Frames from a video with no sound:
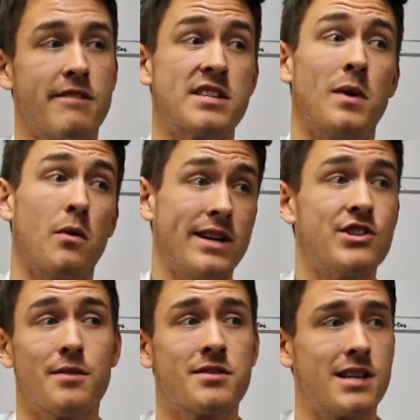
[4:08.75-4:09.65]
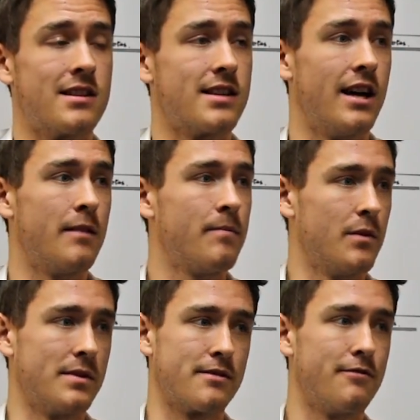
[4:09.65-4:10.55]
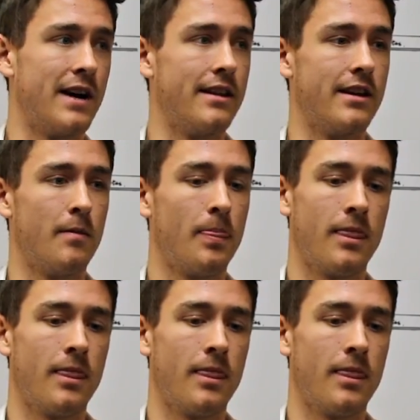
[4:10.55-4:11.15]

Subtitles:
reason why we chose Statii was the fact that